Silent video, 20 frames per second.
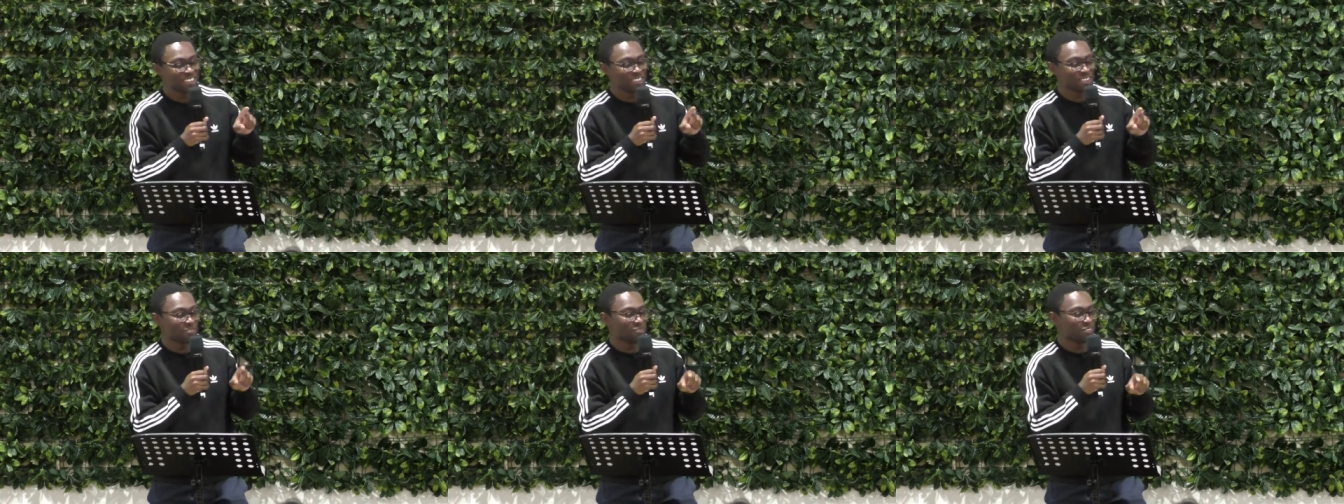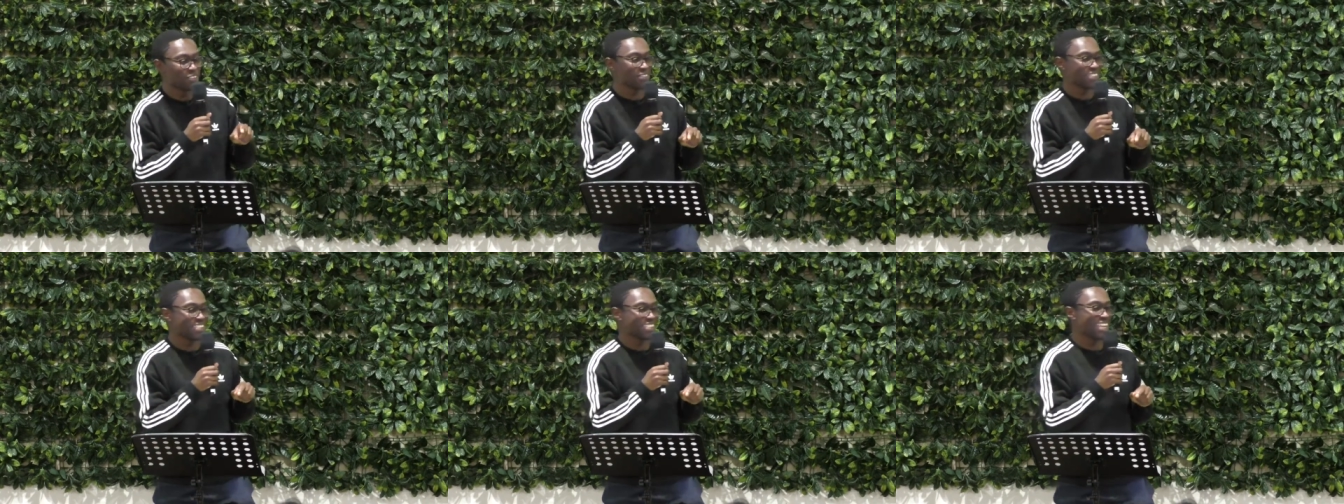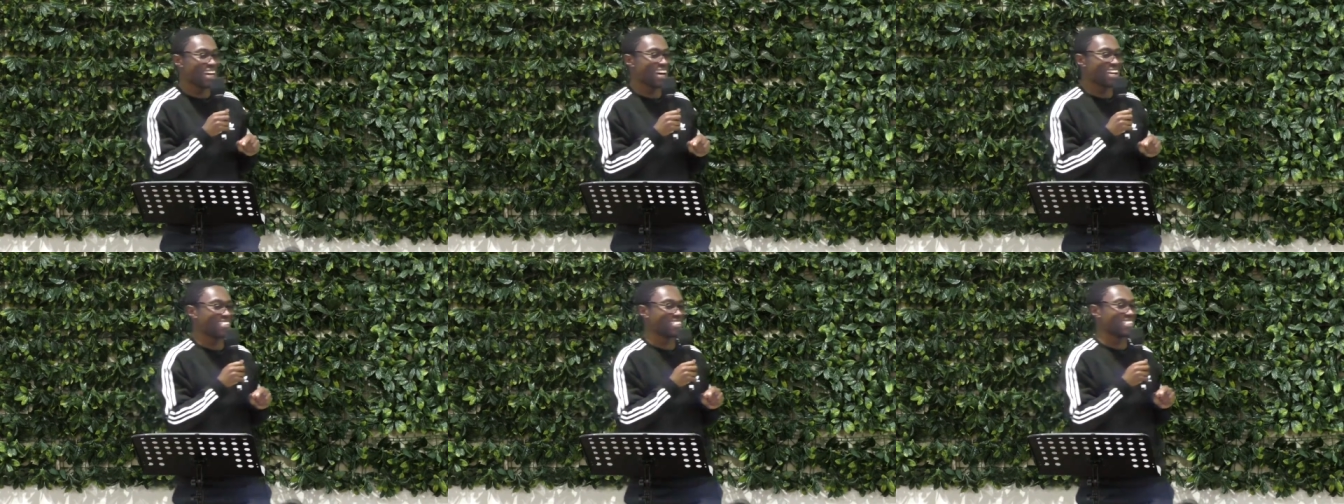and fifty
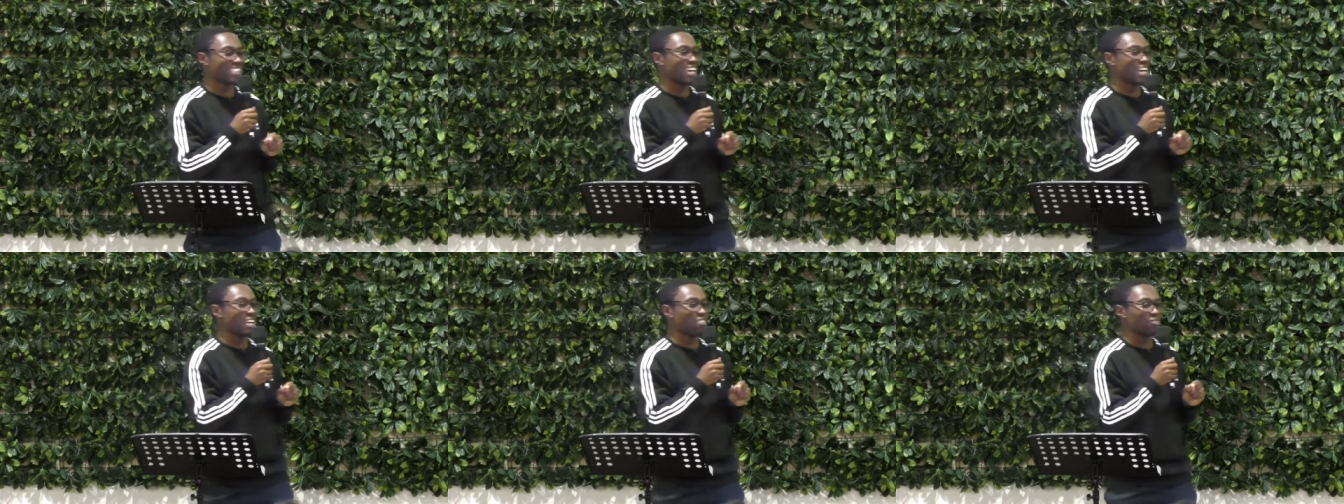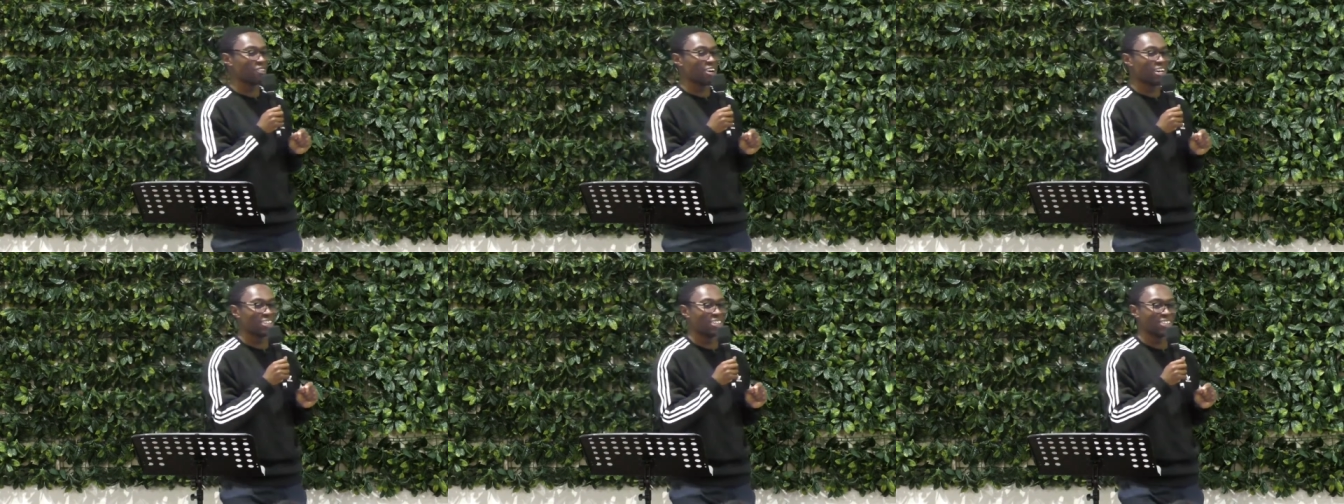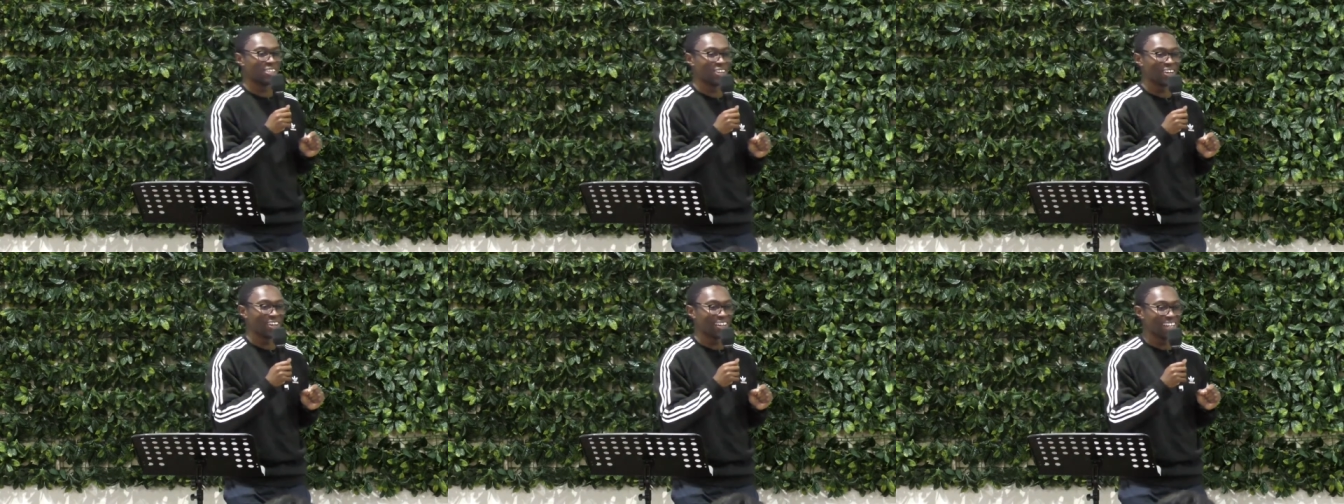thousand and
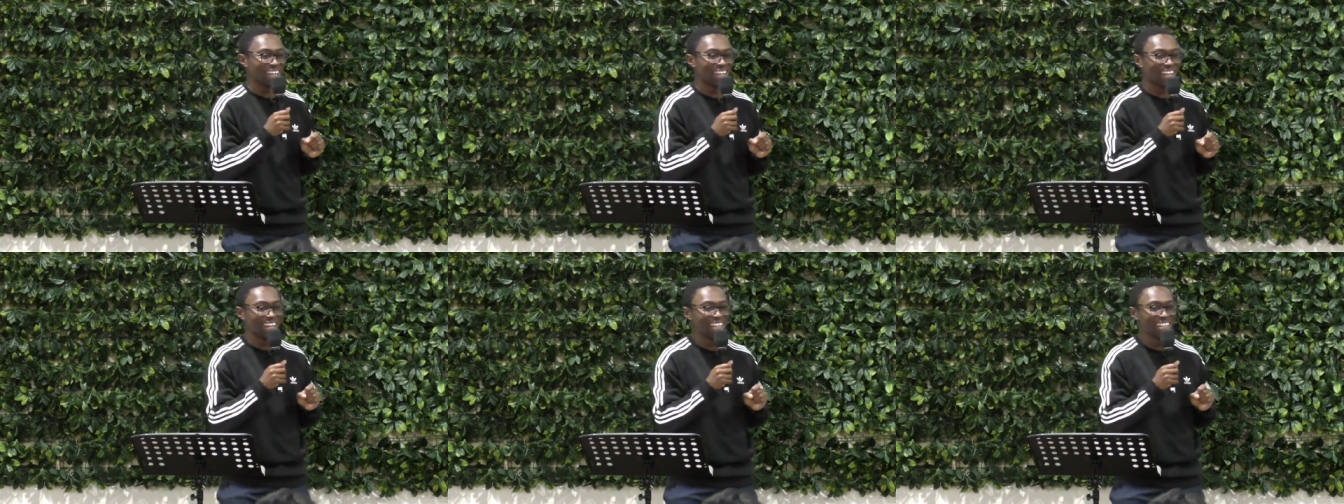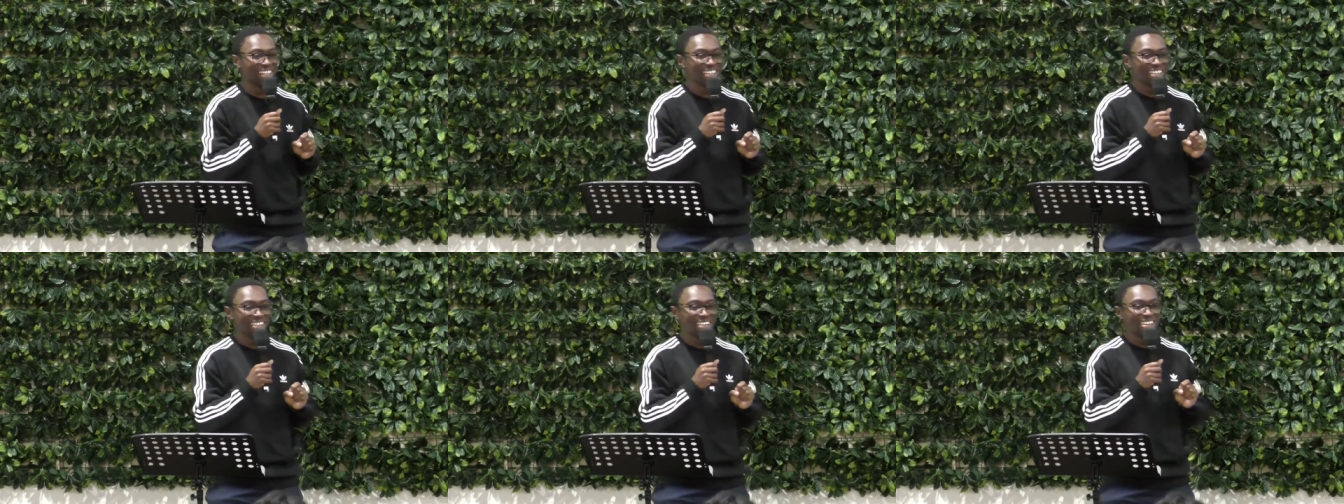one dollar.